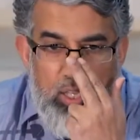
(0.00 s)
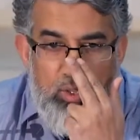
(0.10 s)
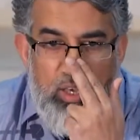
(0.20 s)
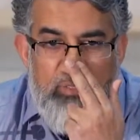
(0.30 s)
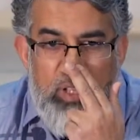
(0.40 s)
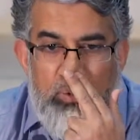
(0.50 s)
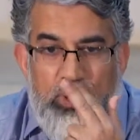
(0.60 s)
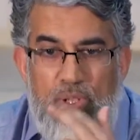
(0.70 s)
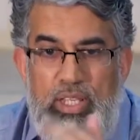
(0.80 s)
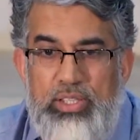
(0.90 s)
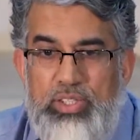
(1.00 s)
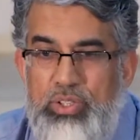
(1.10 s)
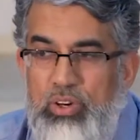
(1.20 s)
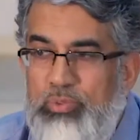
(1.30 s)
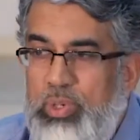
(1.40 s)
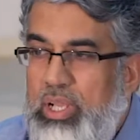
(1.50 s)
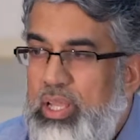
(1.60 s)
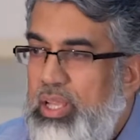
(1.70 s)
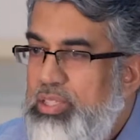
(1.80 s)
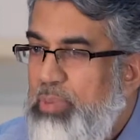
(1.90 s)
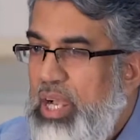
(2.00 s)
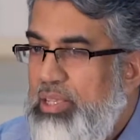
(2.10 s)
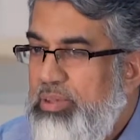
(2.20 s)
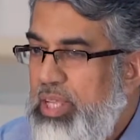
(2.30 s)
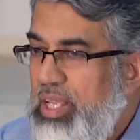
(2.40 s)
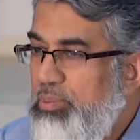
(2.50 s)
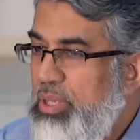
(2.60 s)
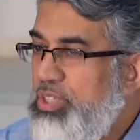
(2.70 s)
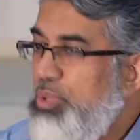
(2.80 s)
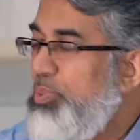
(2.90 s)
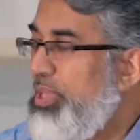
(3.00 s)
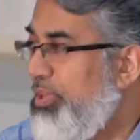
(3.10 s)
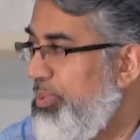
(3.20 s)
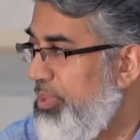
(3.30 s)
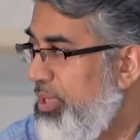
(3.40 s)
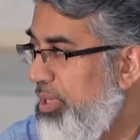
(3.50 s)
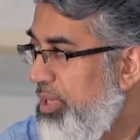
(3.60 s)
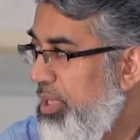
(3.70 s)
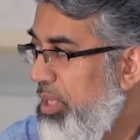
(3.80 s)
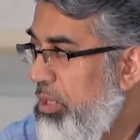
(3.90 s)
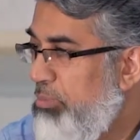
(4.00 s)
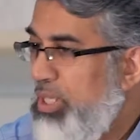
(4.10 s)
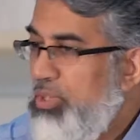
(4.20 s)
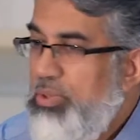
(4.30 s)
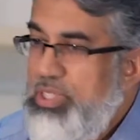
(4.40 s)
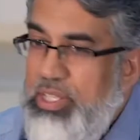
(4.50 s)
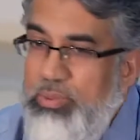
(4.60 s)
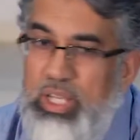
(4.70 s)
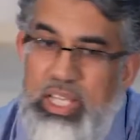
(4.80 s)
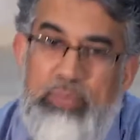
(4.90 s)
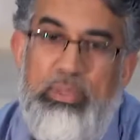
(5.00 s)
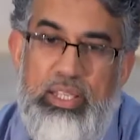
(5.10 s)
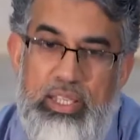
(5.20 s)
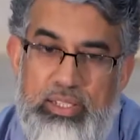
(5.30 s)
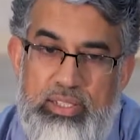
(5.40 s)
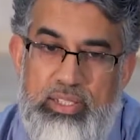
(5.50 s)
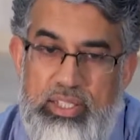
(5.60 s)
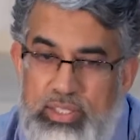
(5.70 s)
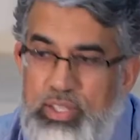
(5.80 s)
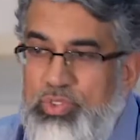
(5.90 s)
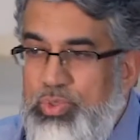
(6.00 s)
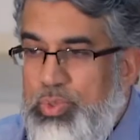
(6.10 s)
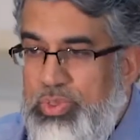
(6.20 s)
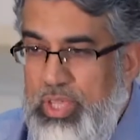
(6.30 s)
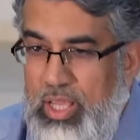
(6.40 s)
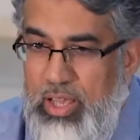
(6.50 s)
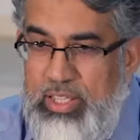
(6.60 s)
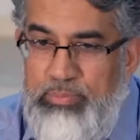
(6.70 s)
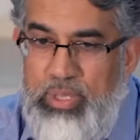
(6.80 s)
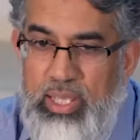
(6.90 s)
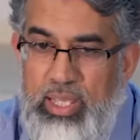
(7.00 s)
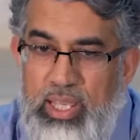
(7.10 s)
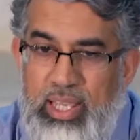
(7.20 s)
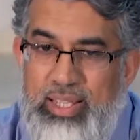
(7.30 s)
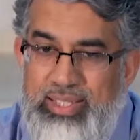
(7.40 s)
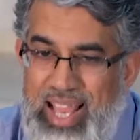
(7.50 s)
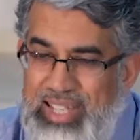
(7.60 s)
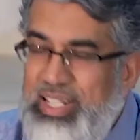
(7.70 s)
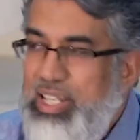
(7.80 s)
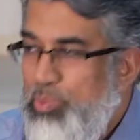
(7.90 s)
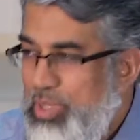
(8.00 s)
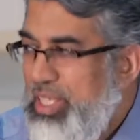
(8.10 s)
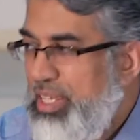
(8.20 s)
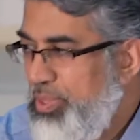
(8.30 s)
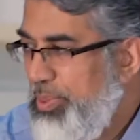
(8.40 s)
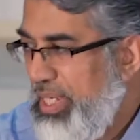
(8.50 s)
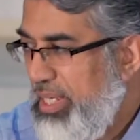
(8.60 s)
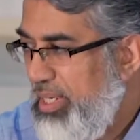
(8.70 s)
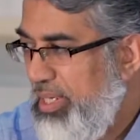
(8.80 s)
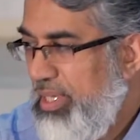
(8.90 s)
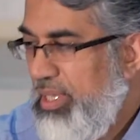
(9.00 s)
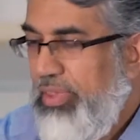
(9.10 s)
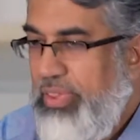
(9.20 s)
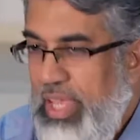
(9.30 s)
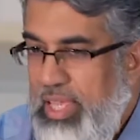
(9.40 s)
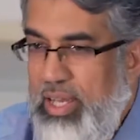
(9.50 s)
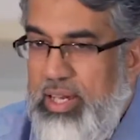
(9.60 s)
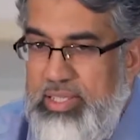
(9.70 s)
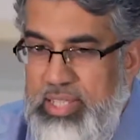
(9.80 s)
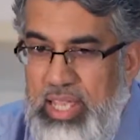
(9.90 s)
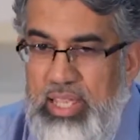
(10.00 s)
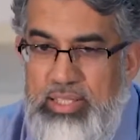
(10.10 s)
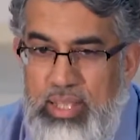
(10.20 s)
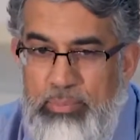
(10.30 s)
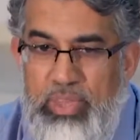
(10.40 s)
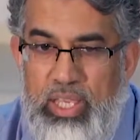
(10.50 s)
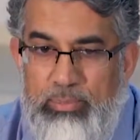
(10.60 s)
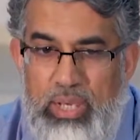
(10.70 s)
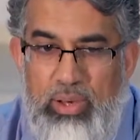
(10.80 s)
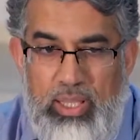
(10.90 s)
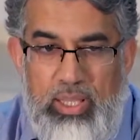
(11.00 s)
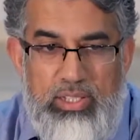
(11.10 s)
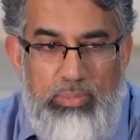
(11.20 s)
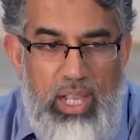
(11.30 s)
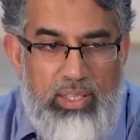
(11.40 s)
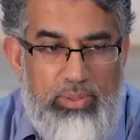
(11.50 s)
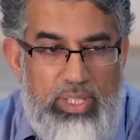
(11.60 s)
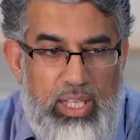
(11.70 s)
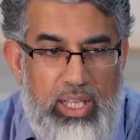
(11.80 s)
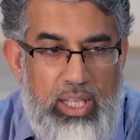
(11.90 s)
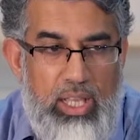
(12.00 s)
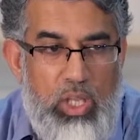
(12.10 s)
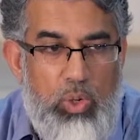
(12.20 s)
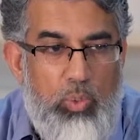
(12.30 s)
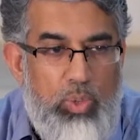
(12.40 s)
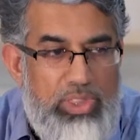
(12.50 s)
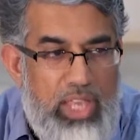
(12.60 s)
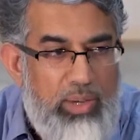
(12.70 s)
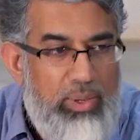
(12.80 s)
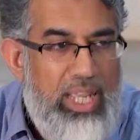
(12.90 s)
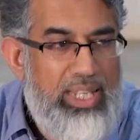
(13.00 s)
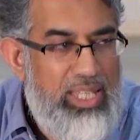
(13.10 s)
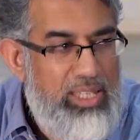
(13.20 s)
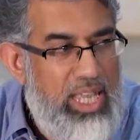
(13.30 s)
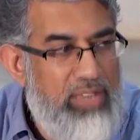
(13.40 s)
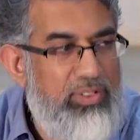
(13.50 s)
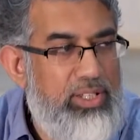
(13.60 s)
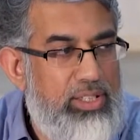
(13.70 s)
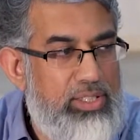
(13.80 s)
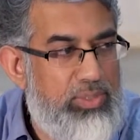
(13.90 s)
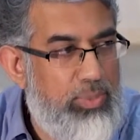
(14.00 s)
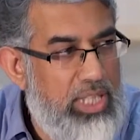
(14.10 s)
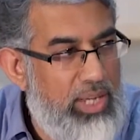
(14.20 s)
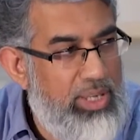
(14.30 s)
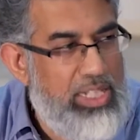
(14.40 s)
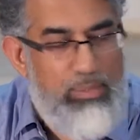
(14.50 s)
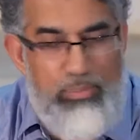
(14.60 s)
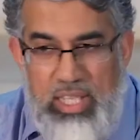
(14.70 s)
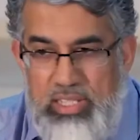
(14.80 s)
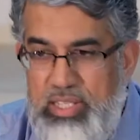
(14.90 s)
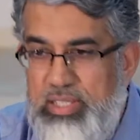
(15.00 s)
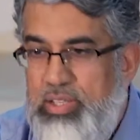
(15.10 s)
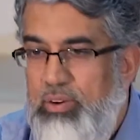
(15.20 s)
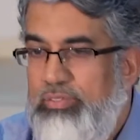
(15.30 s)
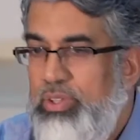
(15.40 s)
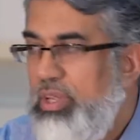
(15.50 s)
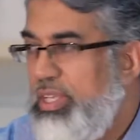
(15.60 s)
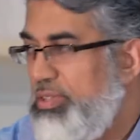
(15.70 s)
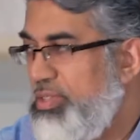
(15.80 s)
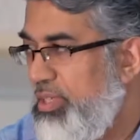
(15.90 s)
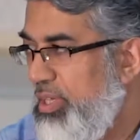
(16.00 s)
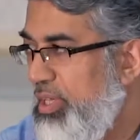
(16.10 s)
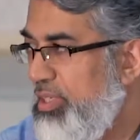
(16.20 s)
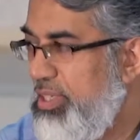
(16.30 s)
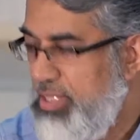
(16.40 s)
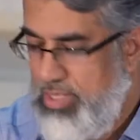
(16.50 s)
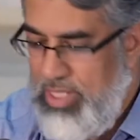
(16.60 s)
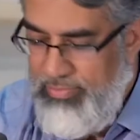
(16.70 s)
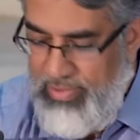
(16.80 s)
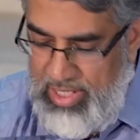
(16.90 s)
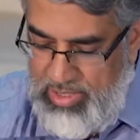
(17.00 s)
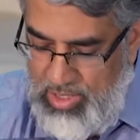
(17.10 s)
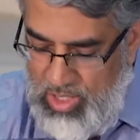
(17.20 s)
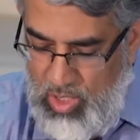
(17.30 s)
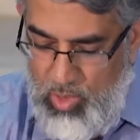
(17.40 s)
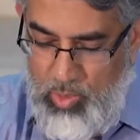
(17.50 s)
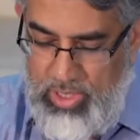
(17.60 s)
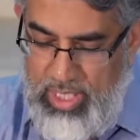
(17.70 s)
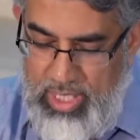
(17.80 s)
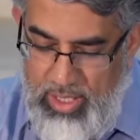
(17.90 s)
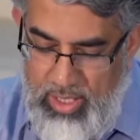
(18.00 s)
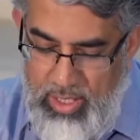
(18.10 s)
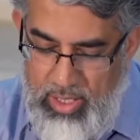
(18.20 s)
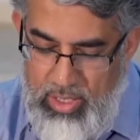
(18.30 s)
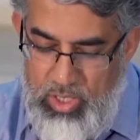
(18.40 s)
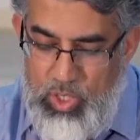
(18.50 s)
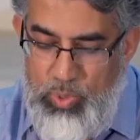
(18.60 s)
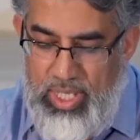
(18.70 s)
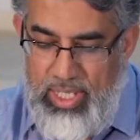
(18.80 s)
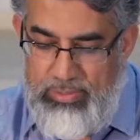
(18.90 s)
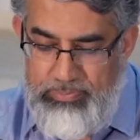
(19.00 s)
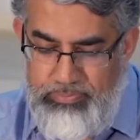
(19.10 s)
You have no knowledge of what Allah subhanahu wa ta'ala will do with you. But you're still claiming this. This is the truth. The last bit is actually what they're doing. They are saying something about Allah subhanahu wa ta'ala without any evidence, without any basis of knowledge. This is in fact what they are doing.